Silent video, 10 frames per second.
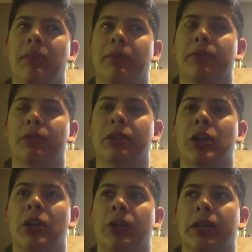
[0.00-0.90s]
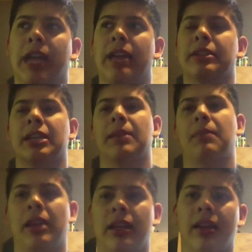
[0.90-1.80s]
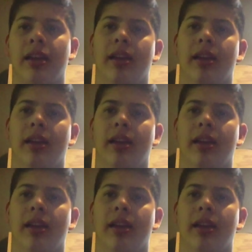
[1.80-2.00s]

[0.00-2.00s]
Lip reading: prefer the $1 a gallon type thing,